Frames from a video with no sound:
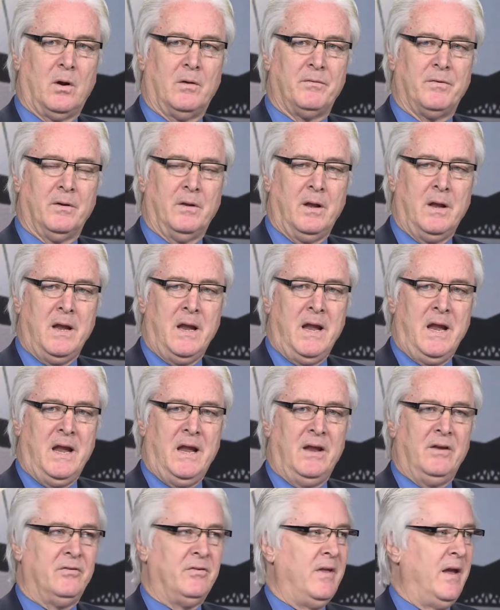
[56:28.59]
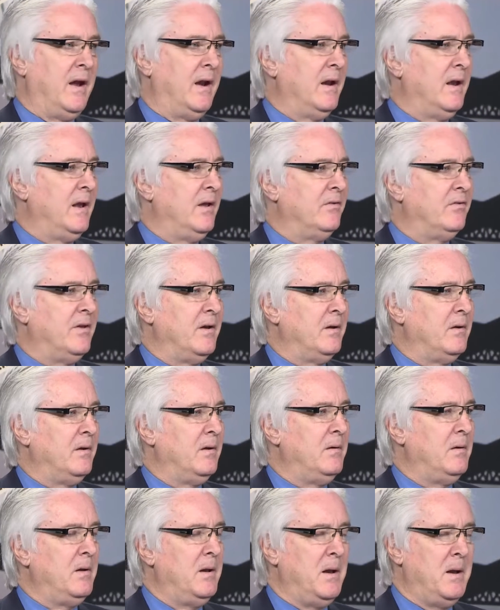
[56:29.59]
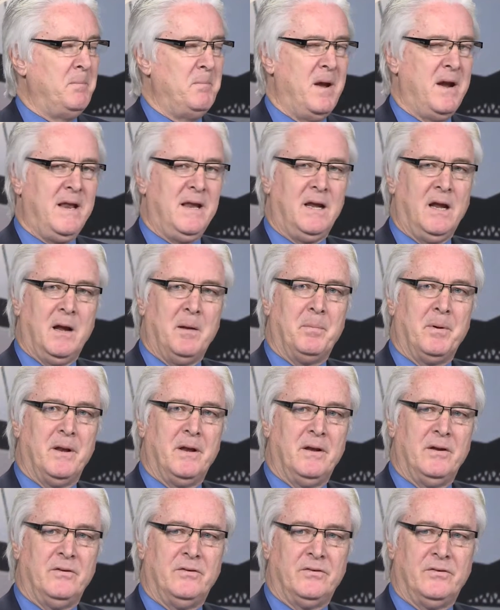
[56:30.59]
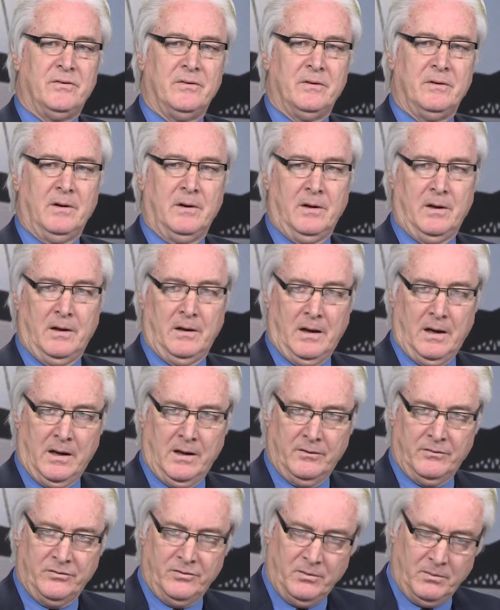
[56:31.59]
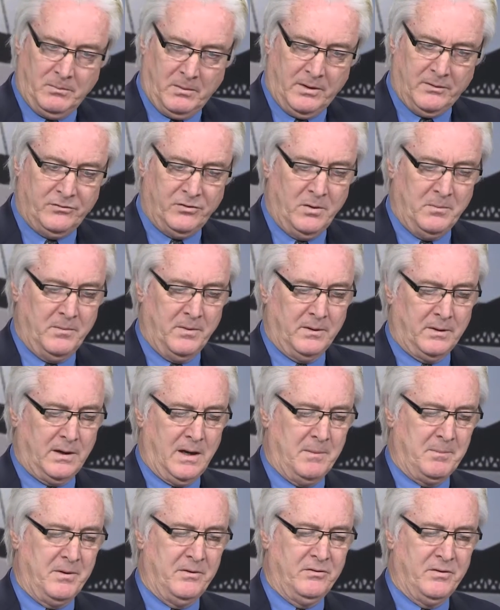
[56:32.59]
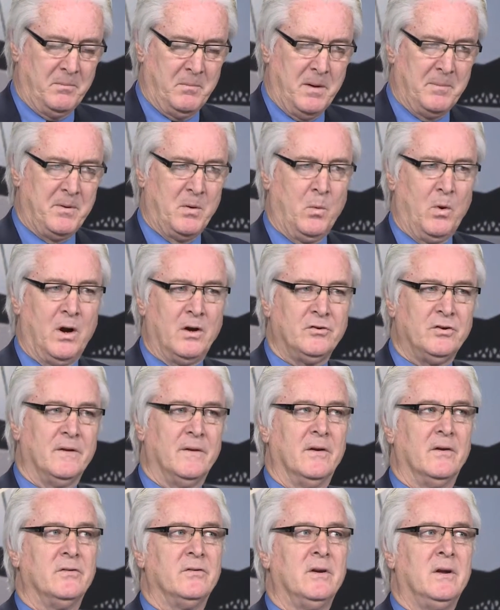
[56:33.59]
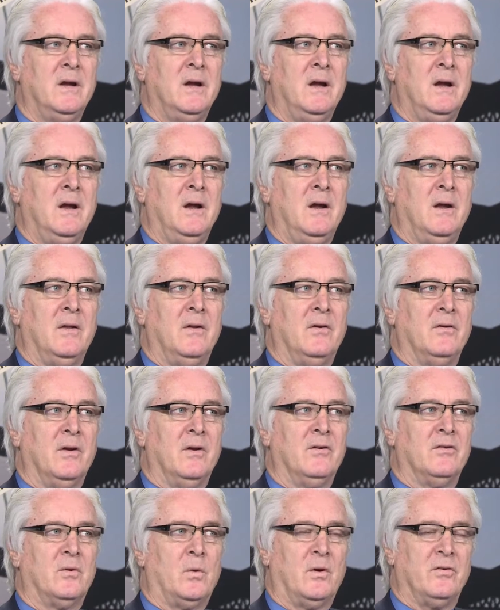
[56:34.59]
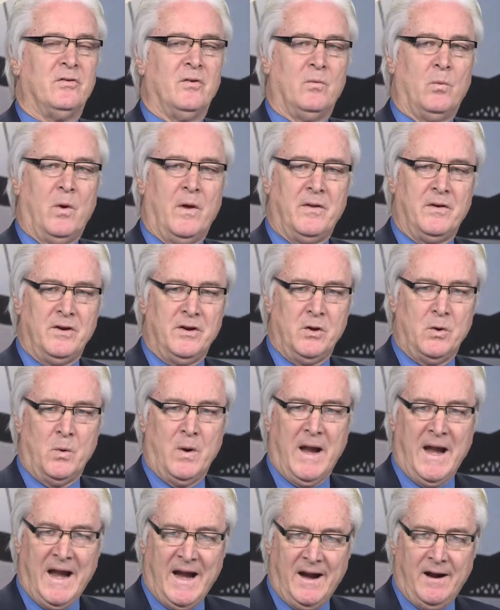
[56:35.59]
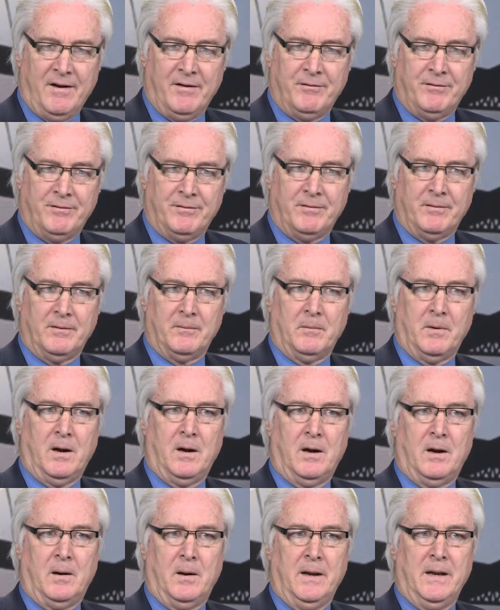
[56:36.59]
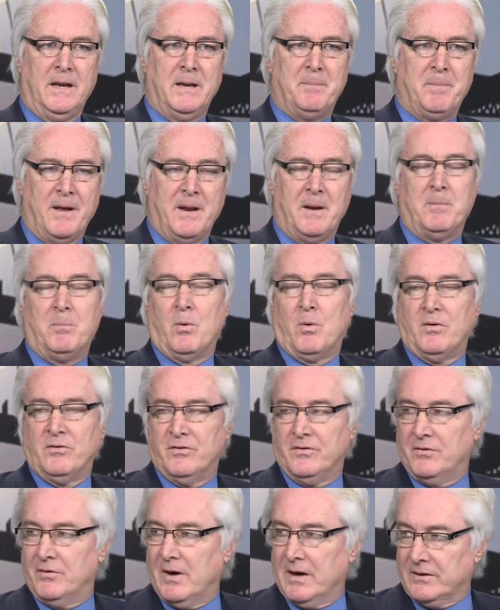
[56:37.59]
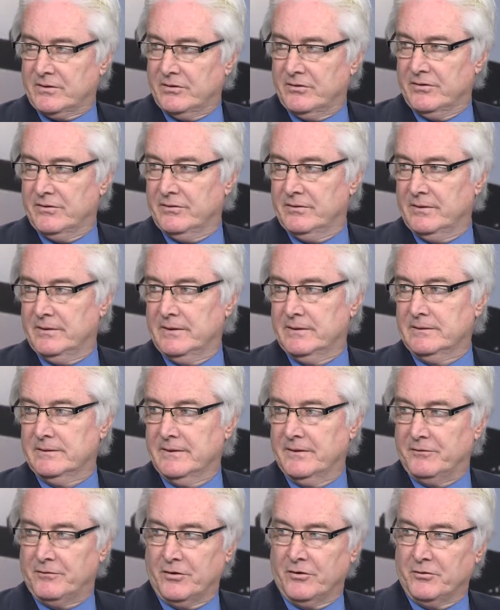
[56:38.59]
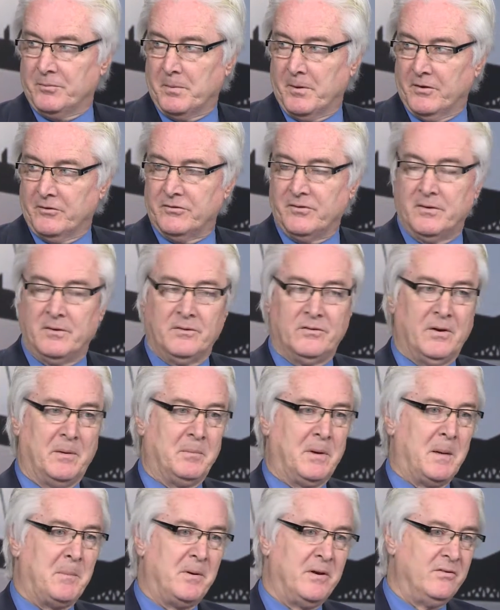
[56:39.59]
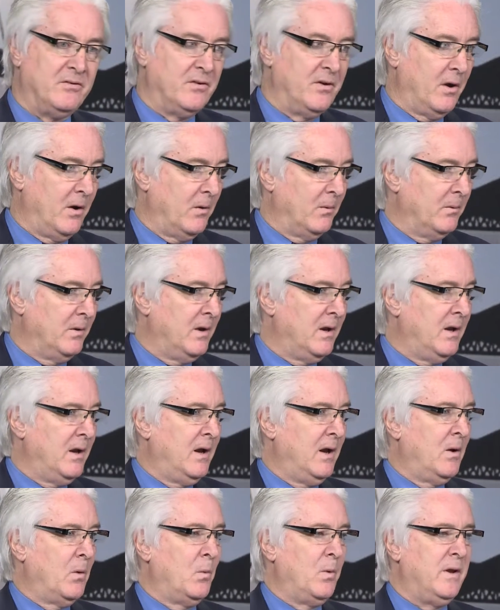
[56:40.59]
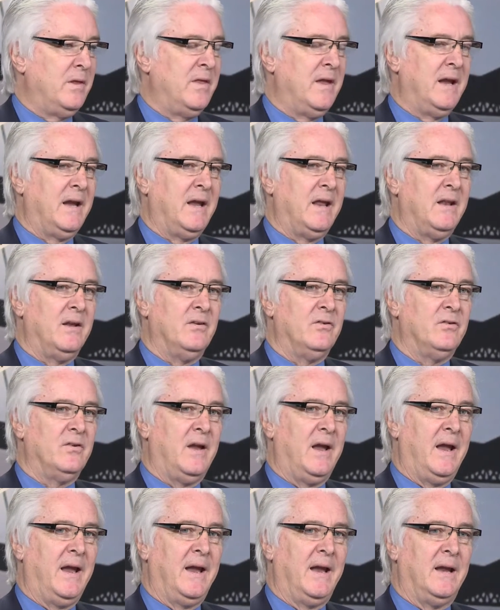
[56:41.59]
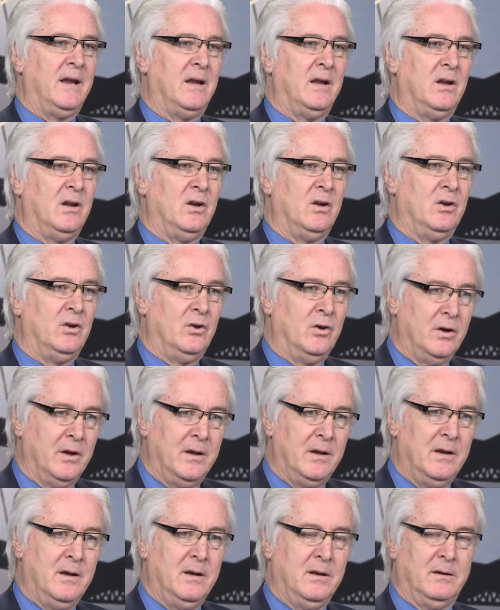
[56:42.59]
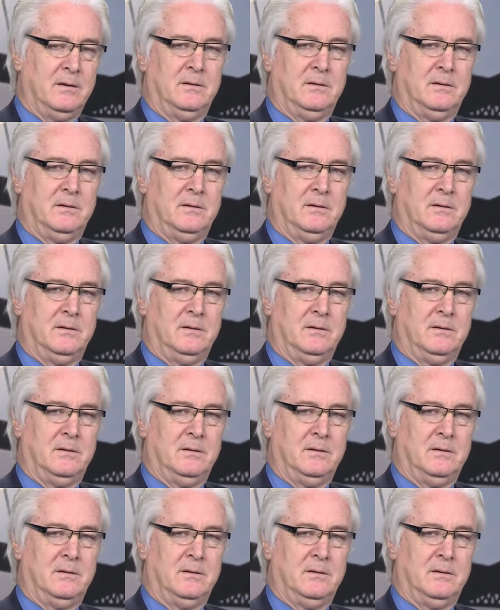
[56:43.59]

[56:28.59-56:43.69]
off the. Is that in many companies, I assume the companies that might be watching this, there's a question of whether you have independent boards of directors in the first place. Some companies don't. We think it is a good